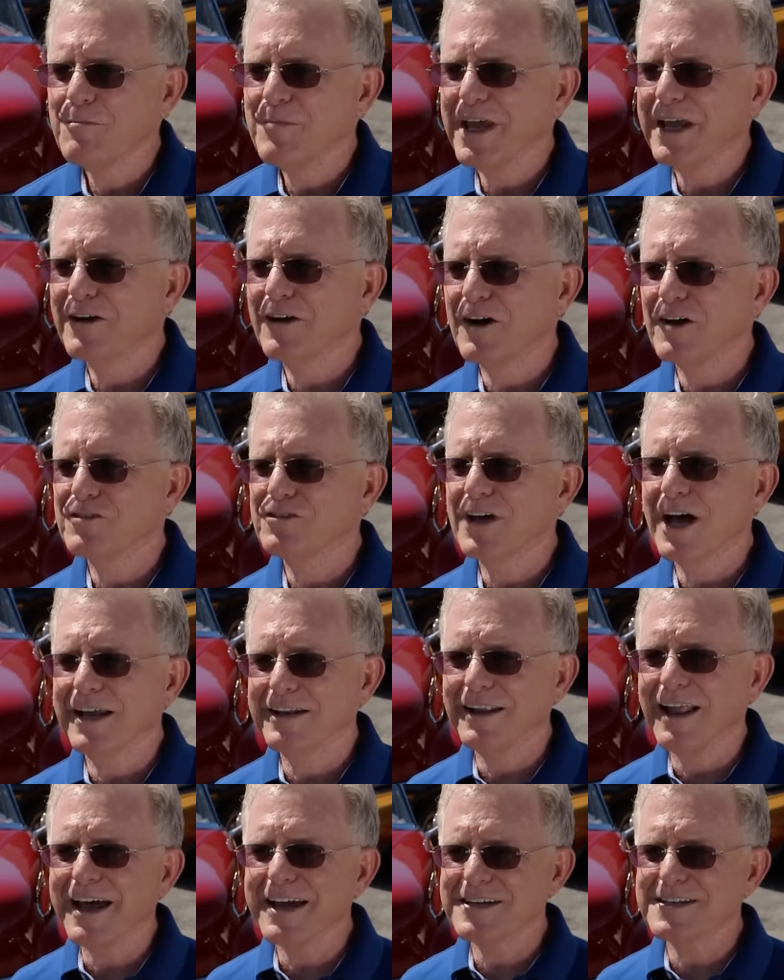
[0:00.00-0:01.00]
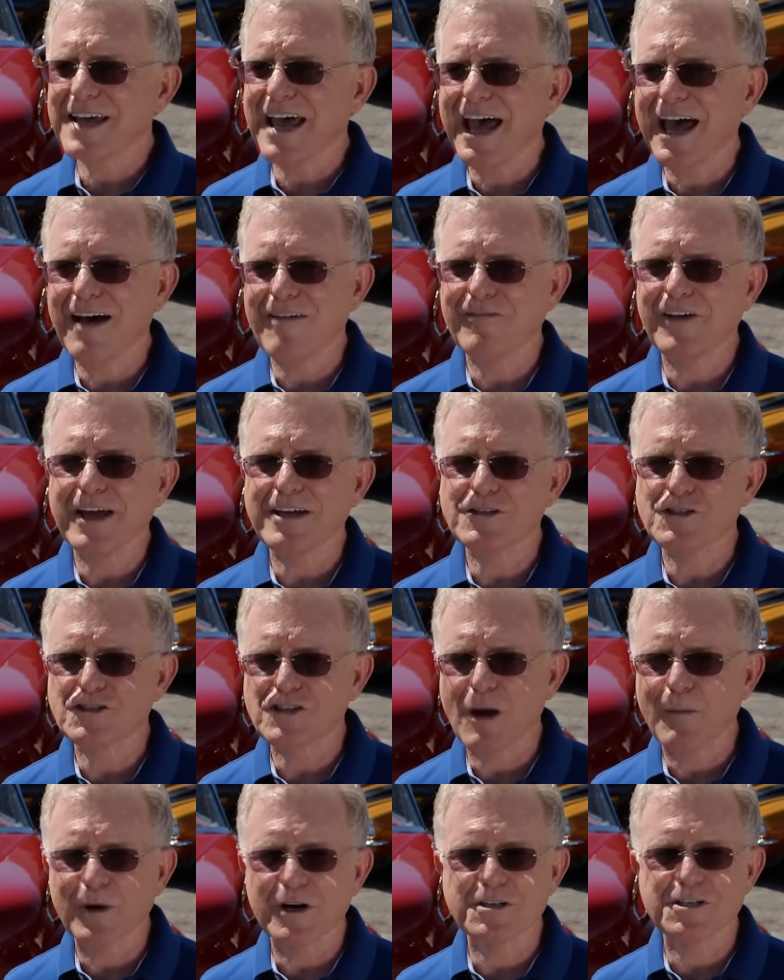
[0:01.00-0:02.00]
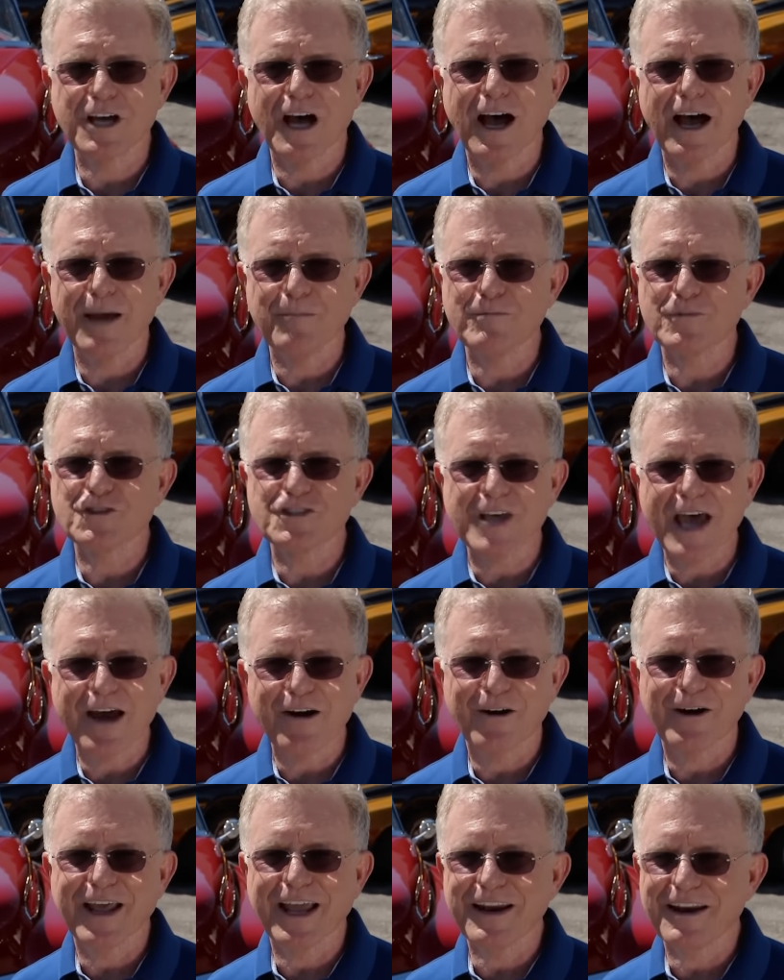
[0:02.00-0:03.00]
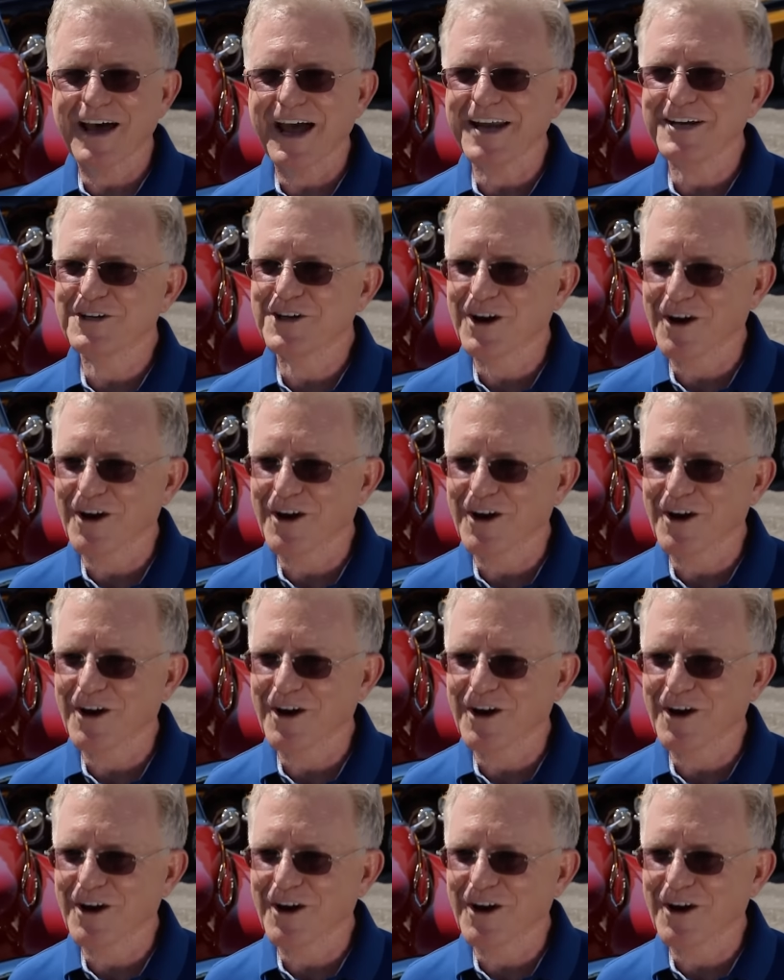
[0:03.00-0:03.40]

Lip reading: because I'd like to have a summertime Saturday night